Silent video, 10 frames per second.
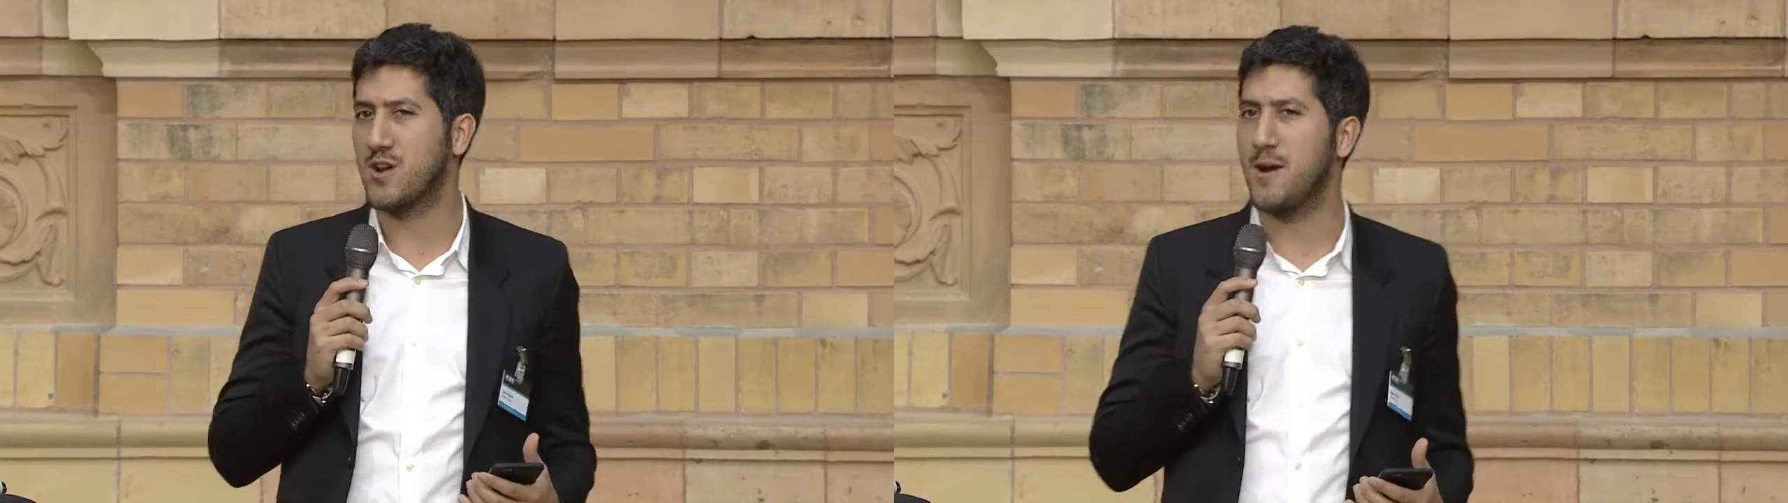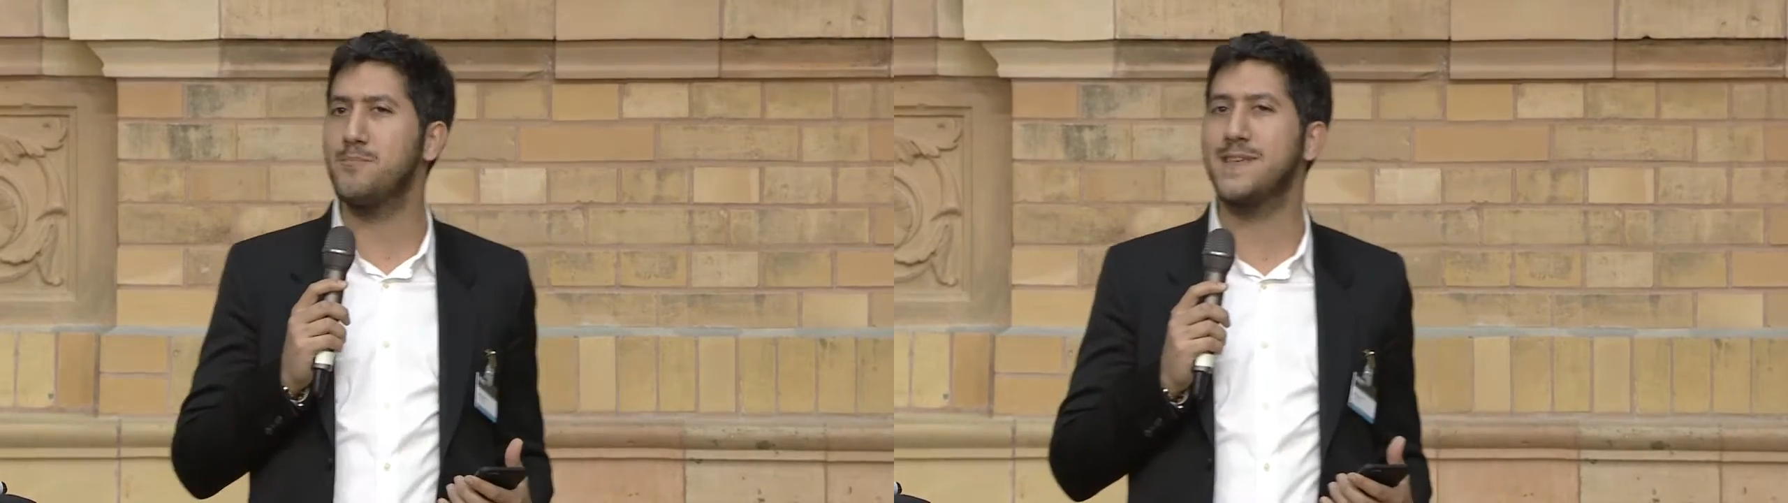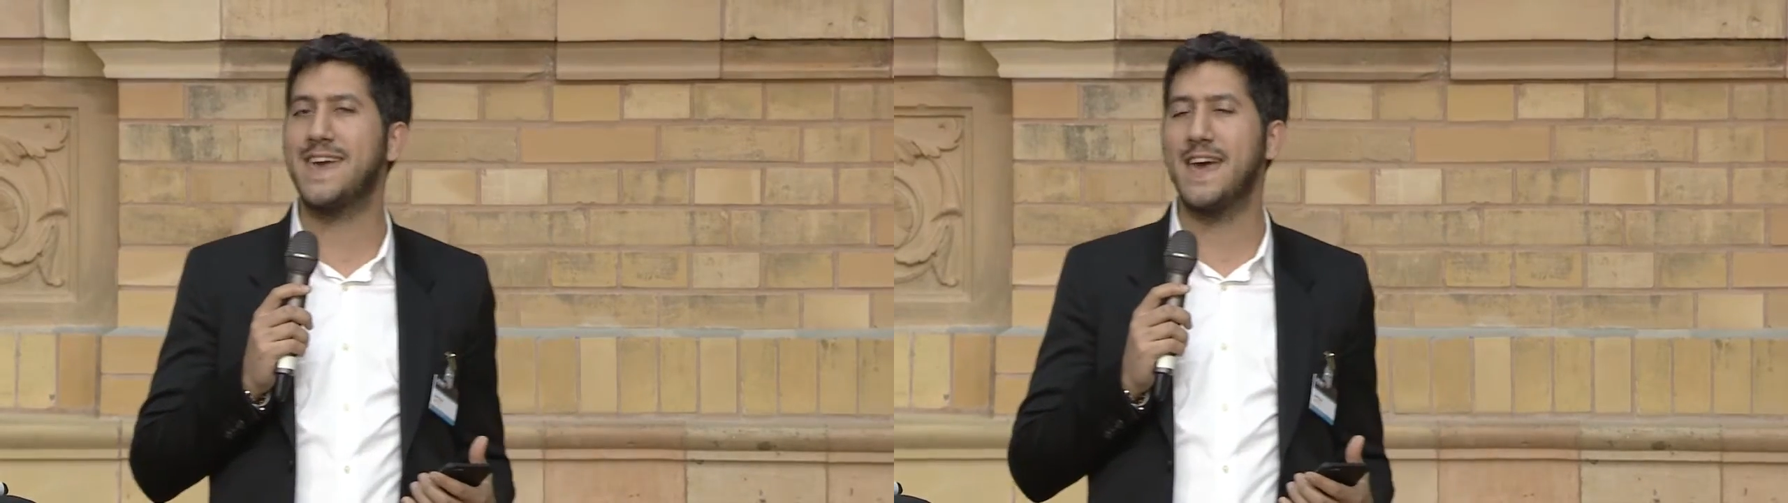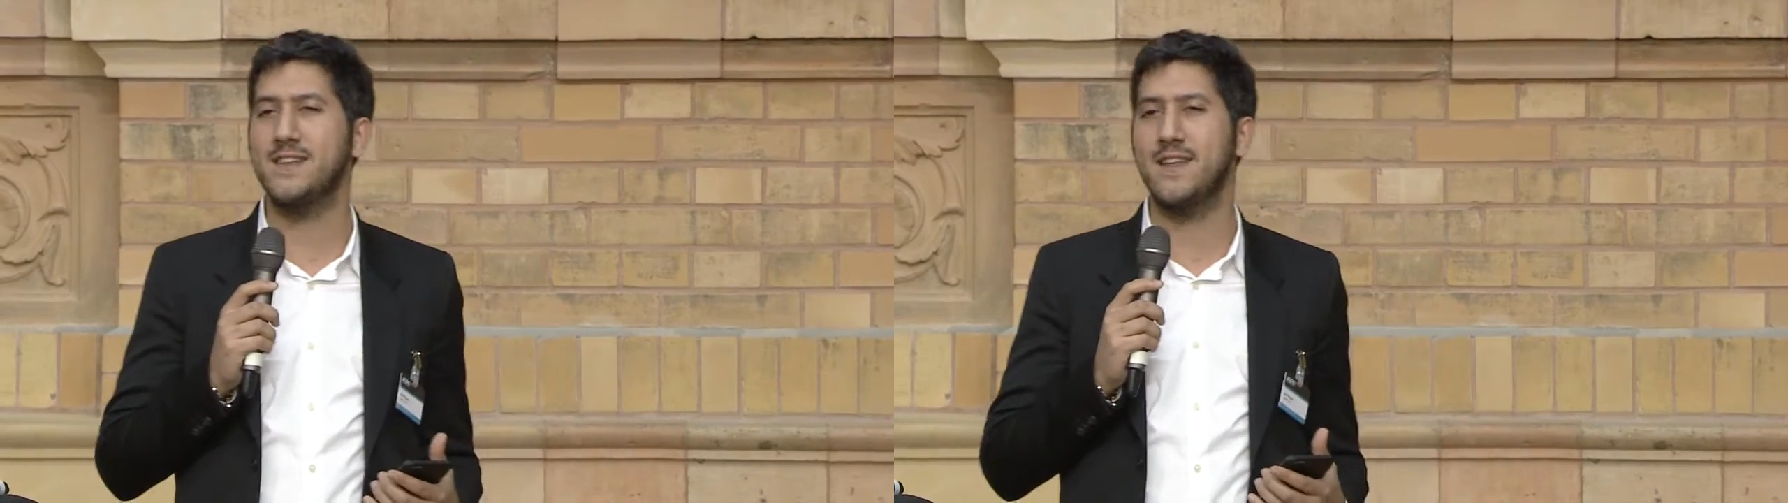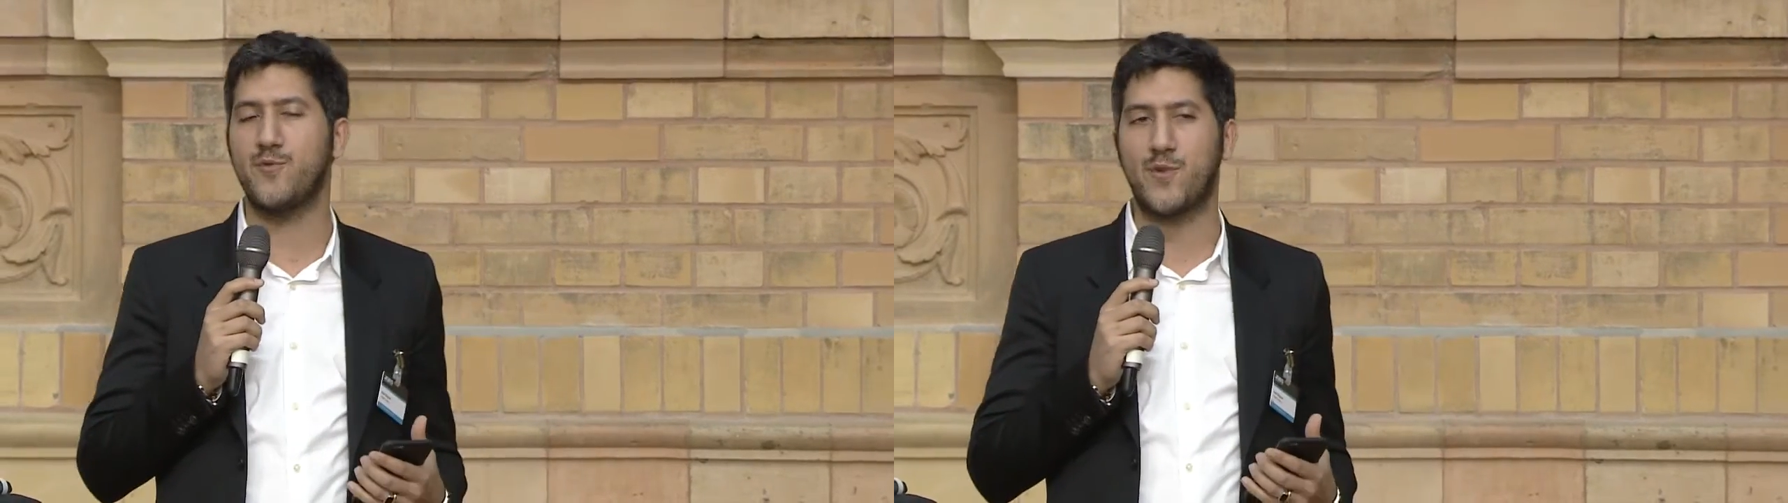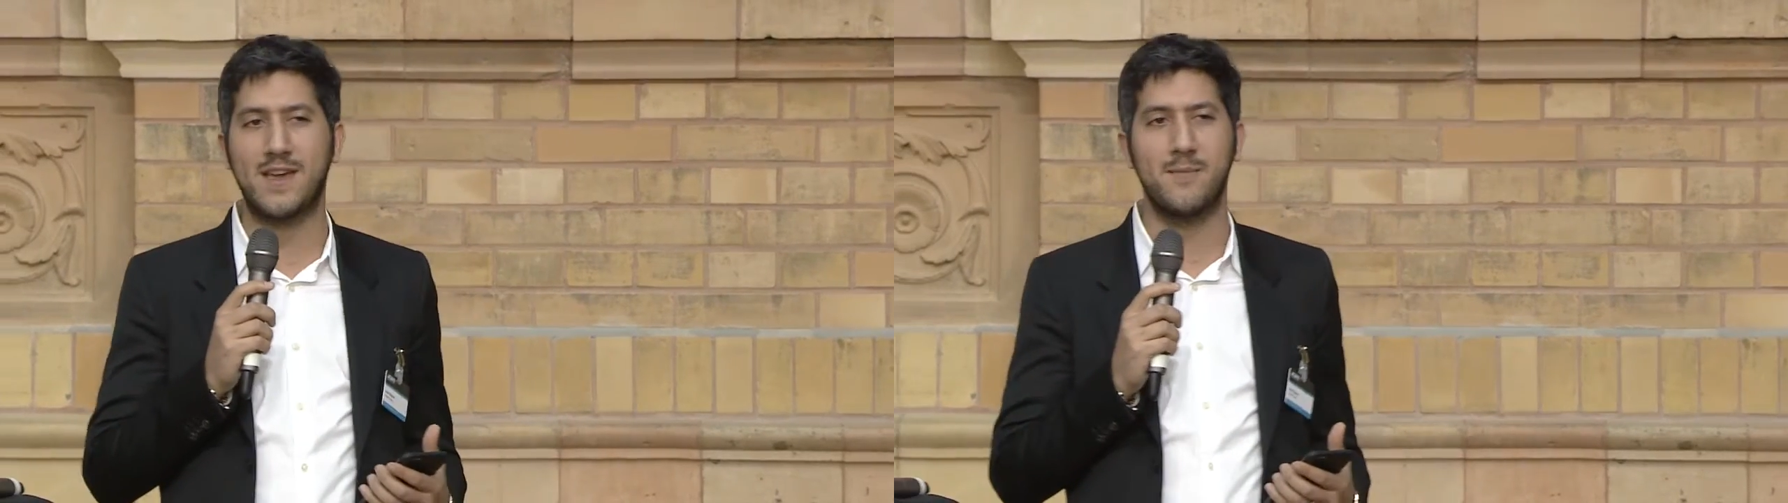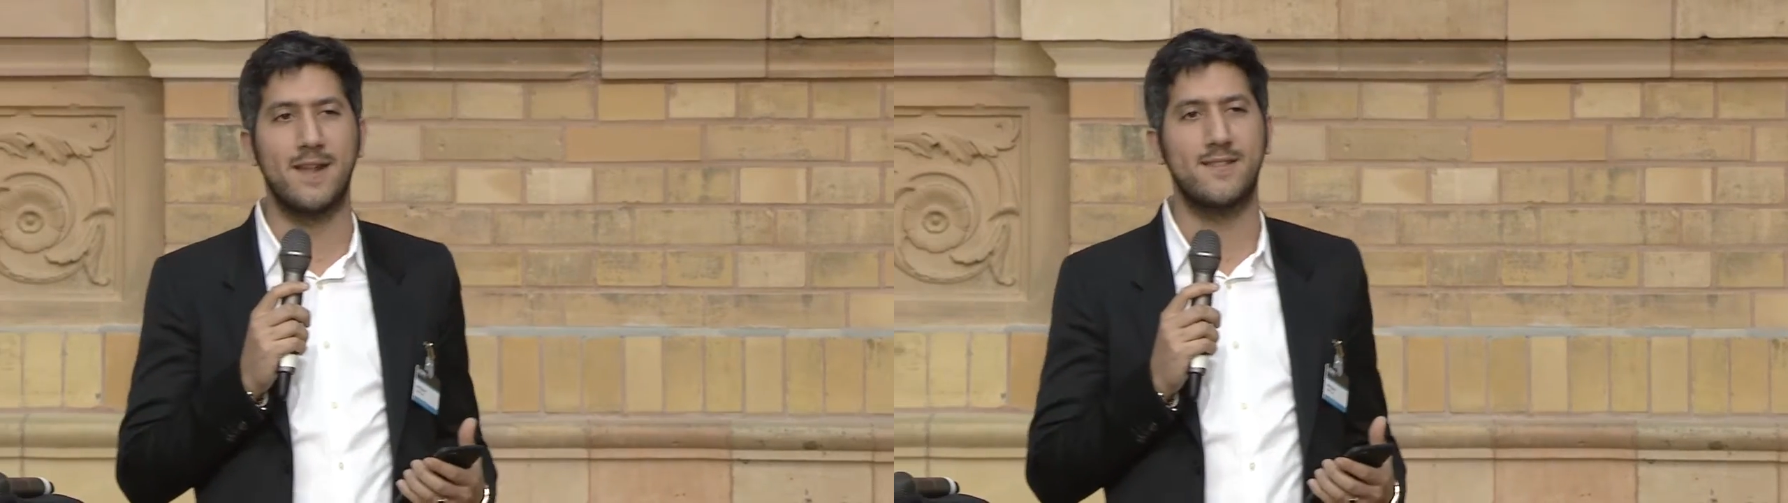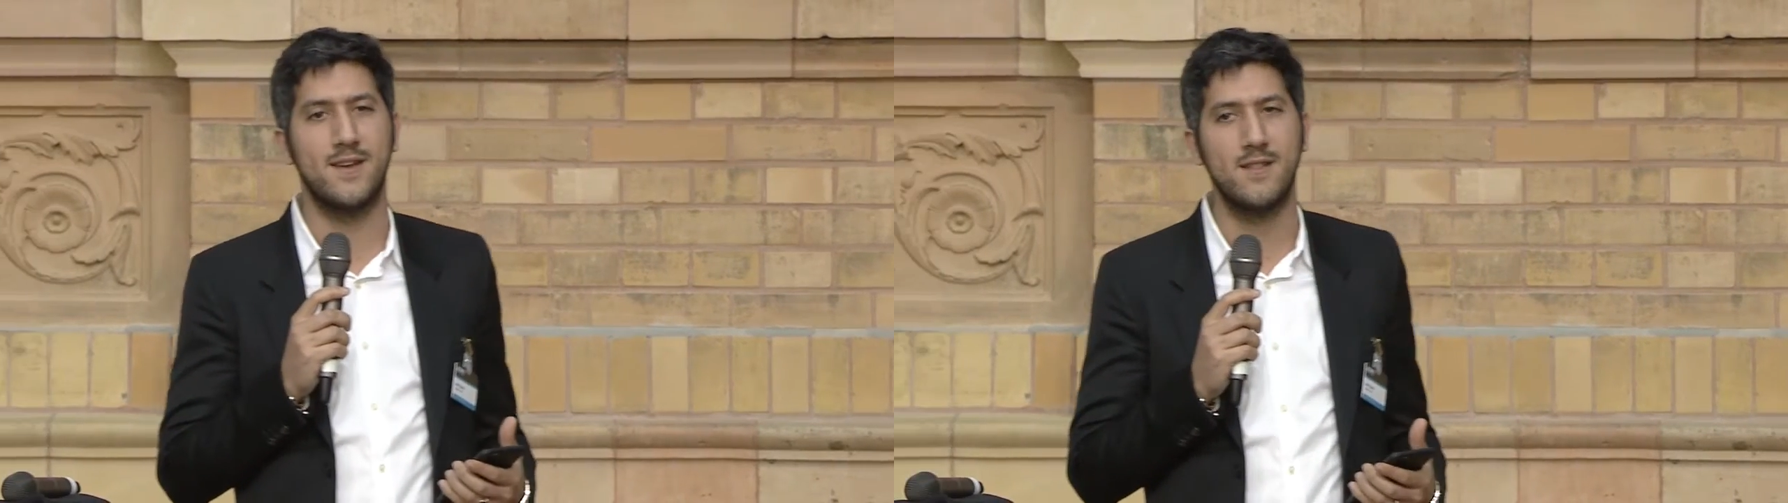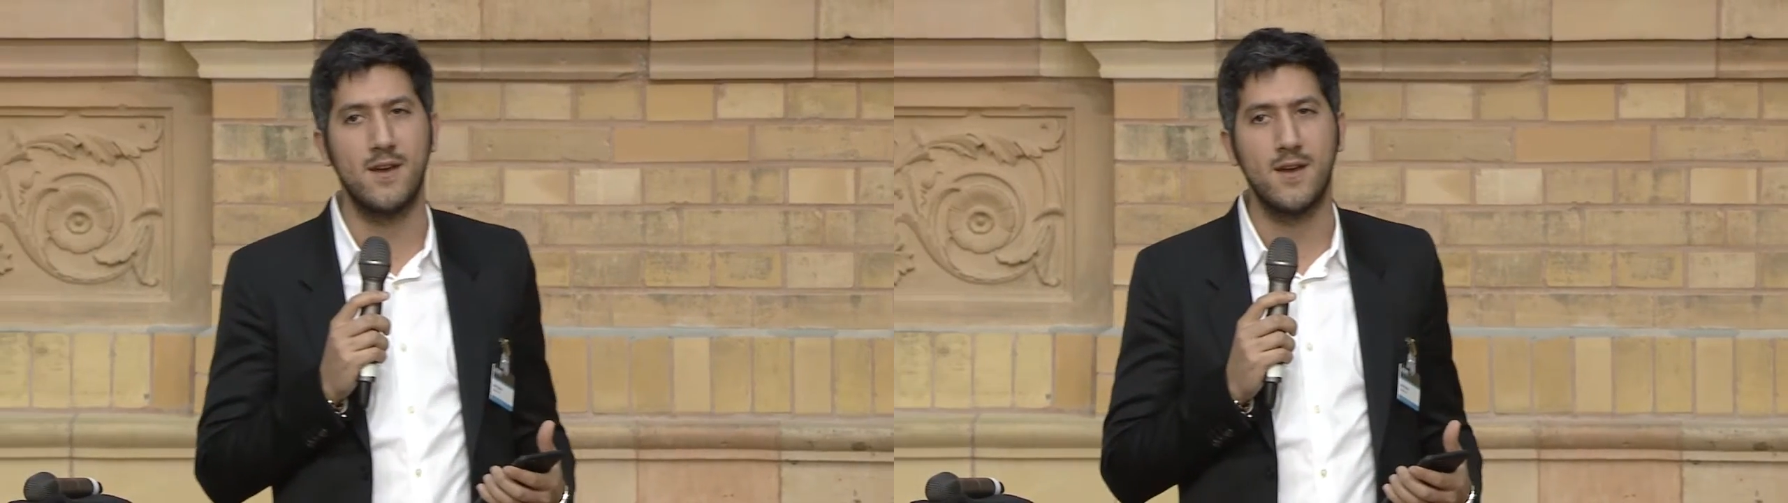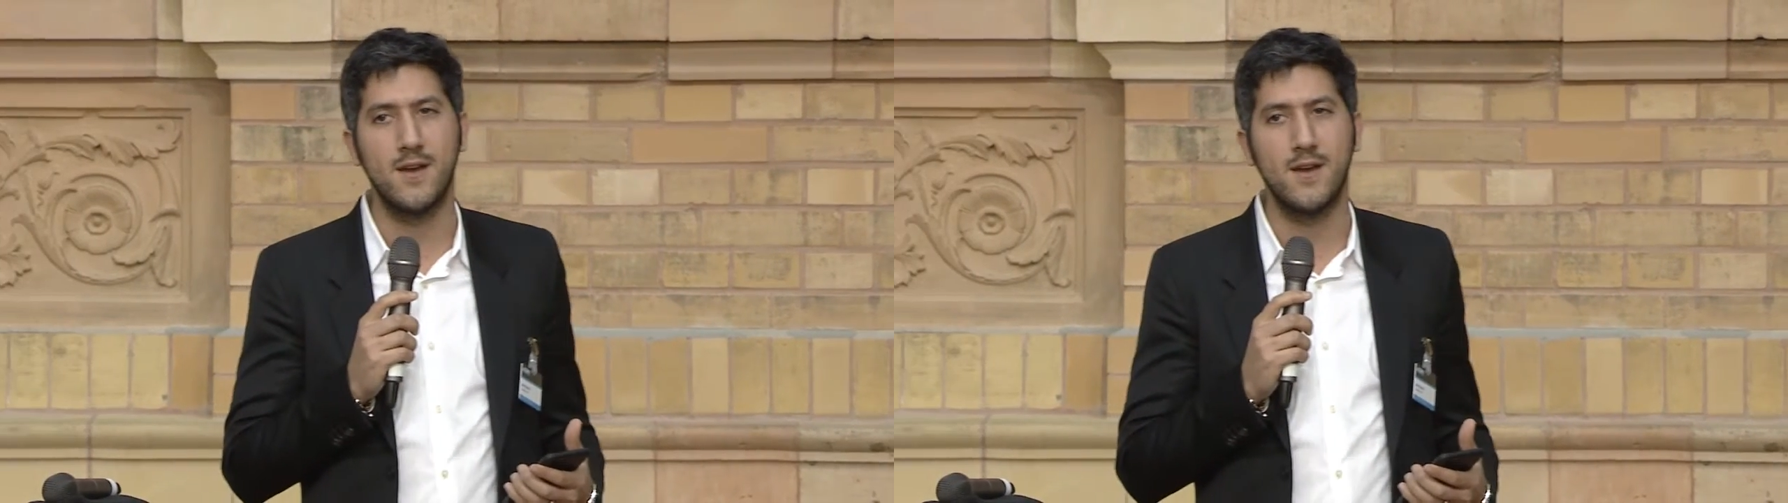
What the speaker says: complicated and fragmented,